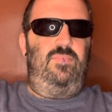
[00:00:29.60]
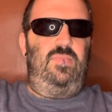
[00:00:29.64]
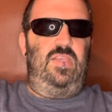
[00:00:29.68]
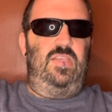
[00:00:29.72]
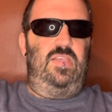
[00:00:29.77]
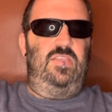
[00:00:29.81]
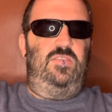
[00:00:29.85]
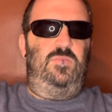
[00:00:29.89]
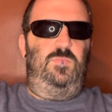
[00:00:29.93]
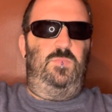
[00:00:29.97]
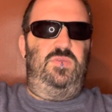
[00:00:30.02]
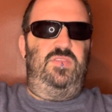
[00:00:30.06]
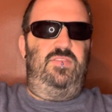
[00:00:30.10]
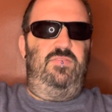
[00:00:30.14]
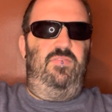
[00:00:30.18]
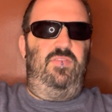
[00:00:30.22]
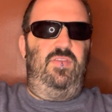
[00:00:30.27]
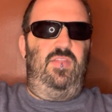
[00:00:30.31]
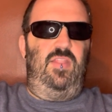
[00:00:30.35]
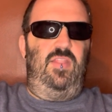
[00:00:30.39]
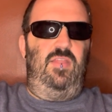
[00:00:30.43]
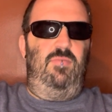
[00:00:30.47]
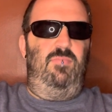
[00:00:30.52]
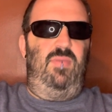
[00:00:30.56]

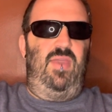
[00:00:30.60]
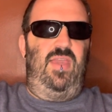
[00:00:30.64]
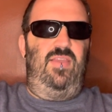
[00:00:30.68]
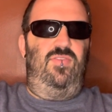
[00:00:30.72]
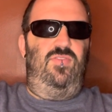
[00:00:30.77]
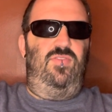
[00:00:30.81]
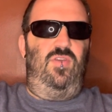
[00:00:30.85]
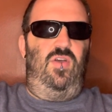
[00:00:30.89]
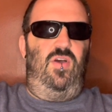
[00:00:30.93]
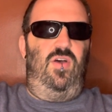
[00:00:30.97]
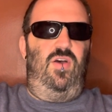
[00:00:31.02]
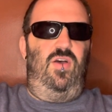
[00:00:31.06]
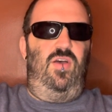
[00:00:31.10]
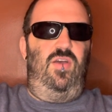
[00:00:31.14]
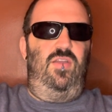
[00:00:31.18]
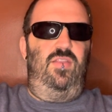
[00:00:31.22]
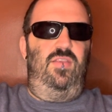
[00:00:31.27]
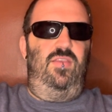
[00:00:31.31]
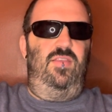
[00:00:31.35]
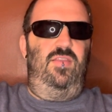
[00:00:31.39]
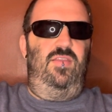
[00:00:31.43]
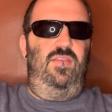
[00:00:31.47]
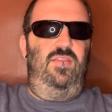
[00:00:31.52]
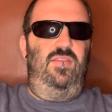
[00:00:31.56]
specifically based
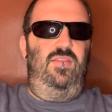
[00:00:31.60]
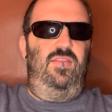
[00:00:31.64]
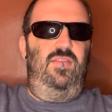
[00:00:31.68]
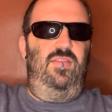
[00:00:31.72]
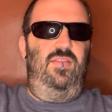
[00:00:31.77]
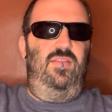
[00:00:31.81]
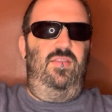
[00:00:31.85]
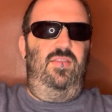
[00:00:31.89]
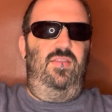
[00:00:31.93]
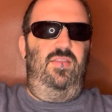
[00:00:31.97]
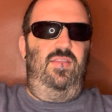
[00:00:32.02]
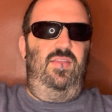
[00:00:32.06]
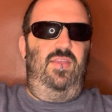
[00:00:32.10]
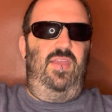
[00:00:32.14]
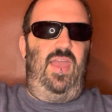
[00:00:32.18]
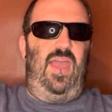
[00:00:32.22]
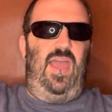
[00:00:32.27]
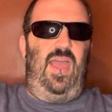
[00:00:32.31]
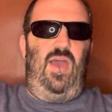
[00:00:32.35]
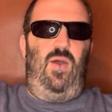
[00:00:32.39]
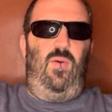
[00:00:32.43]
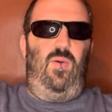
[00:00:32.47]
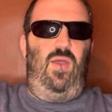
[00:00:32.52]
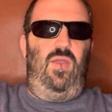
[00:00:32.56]
on
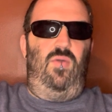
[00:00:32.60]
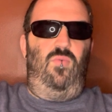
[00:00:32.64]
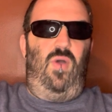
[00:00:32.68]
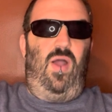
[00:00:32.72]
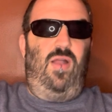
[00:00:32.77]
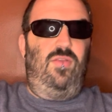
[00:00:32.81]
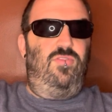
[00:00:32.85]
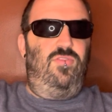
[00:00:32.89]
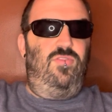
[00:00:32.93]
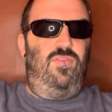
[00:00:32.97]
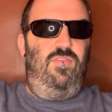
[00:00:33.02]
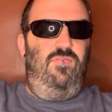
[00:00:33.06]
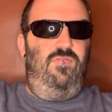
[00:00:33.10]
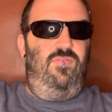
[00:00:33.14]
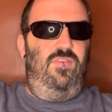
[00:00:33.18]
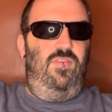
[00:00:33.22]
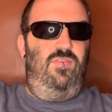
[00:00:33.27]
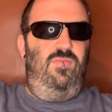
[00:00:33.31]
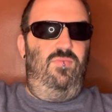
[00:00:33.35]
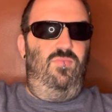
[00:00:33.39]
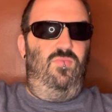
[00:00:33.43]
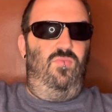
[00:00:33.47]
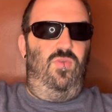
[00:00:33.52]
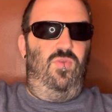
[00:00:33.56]
how I watch the
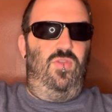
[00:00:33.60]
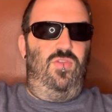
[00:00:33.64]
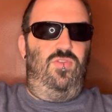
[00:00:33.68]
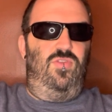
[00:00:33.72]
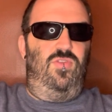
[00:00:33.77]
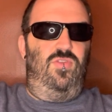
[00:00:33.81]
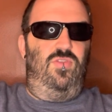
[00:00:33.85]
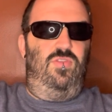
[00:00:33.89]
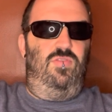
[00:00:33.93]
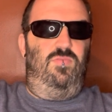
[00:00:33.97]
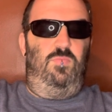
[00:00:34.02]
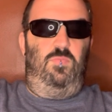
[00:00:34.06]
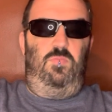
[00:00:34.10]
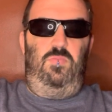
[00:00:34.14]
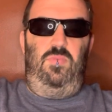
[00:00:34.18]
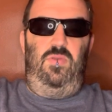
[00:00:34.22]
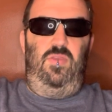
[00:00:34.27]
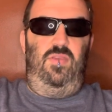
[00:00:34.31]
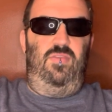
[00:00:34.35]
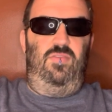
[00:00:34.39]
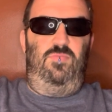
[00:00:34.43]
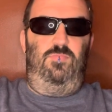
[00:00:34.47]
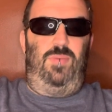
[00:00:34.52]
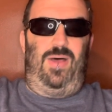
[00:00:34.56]
film, which
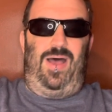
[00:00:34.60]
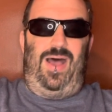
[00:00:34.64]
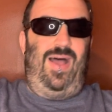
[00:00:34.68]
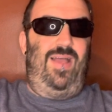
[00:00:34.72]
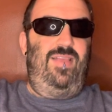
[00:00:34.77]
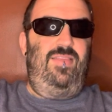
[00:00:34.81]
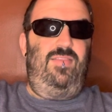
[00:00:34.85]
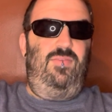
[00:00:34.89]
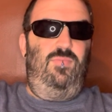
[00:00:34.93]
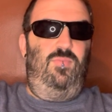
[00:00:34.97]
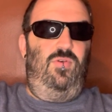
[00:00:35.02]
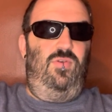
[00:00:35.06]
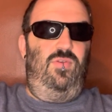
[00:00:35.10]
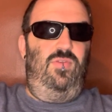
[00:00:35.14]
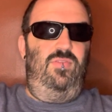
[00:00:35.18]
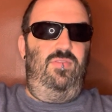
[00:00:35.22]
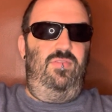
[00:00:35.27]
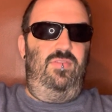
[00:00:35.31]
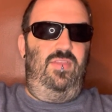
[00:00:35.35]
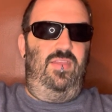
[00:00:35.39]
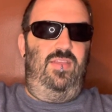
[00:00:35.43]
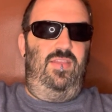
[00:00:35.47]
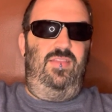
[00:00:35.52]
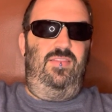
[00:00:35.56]
is possible.
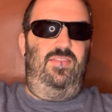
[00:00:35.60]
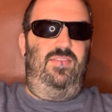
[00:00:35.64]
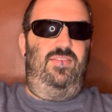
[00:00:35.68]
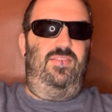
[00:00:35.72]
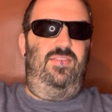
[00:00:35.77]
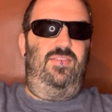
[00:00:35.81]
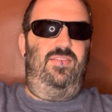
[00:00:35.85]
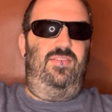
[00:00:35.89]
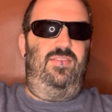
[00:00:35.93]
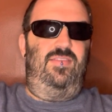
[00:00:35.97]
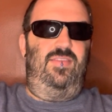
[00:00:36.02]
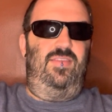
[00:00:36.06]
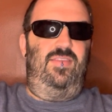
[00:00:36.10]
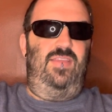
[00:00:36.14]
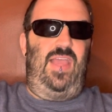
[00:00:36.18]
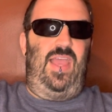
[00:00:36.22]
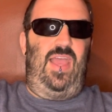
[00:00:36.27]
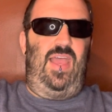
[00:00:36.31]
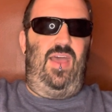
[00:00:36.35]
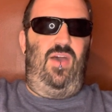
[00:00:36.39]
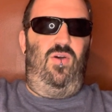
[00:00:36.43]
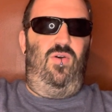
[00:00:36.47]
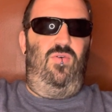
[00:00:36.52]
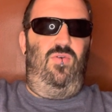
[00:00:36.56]
It's
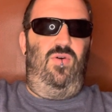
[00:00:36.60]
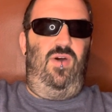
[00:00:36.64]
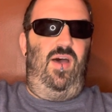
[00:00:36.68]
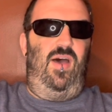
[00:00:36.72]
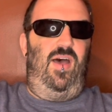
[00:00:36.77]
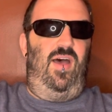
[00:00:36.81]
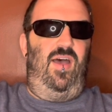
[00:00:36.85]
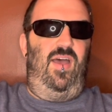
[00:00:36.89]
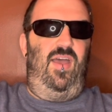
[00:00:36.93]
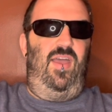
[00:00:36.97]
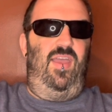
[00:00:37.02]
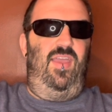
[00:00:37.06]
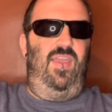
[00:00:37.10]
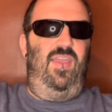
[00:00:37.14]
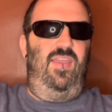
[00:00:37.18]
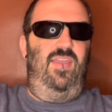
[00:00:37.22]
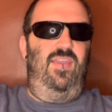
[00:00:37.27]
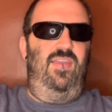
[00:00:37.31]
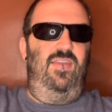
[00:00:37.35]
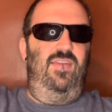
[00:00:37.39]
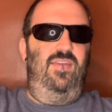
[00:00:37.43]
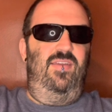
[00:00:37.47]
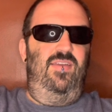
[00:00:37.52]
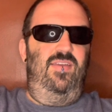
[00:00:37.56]
how I,
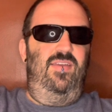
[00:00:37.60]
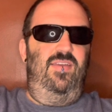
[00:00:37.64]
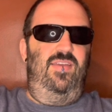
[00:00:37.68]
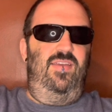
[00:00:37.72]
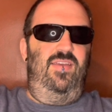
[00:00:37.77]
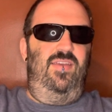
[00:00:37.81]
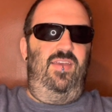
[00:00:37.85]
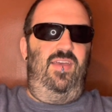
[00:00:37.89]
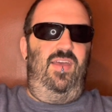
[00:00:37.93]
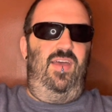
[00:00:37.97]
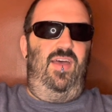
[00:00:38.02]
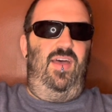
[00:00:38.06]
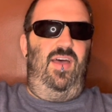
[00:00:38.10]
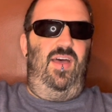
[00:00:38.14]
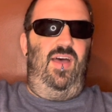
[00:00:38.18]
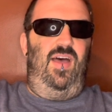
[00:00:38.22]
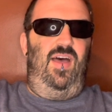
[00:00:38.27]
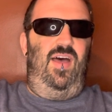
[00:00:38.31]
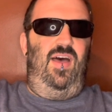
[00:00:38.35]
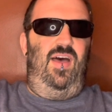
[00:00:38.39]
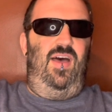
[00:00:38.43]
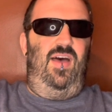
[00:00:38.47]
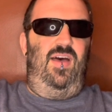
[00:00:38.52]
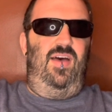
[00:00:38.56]

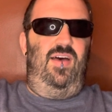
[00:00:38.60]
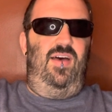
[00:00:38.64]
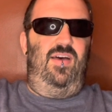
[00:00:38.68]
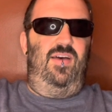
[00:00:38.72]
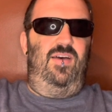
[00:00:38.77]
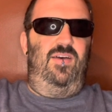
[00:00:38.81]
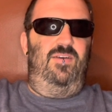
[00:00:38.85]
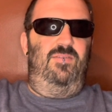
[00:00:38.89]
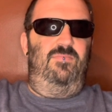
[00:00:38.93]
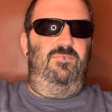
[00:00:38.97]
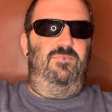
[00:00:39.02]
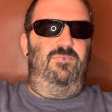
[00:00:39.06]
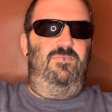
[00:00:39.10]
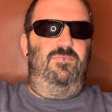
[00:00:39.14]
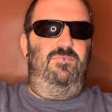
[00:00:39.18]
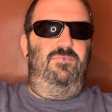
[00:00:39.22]
it